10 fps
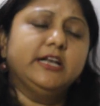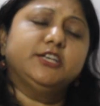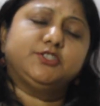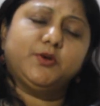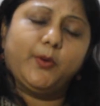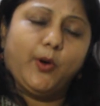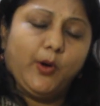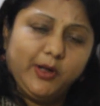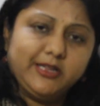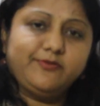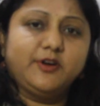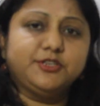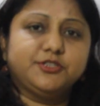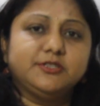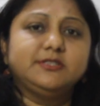So all the
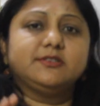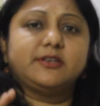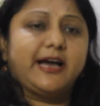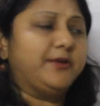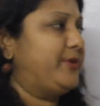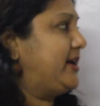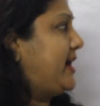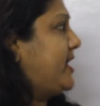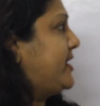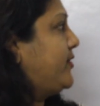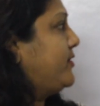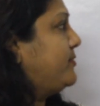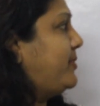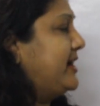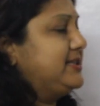functions can be carried
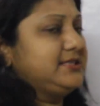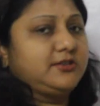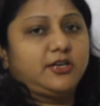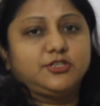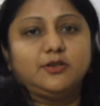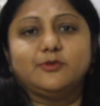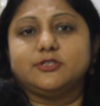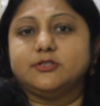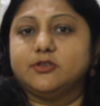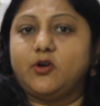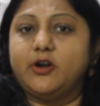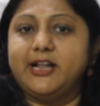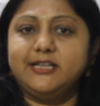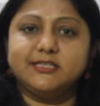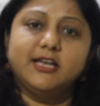out by the structure which is called
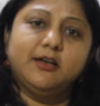as